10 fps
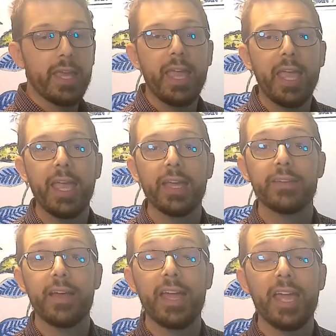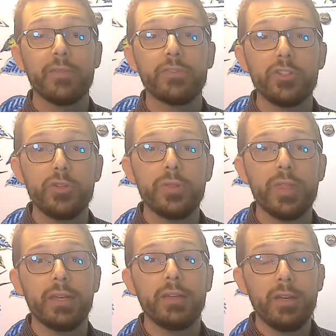and I have to do
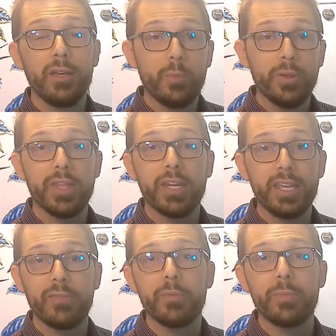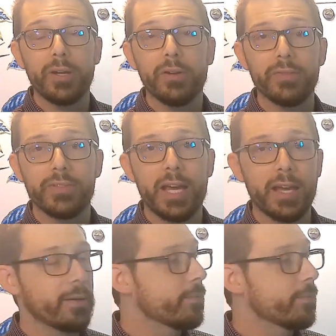that within a given period of time.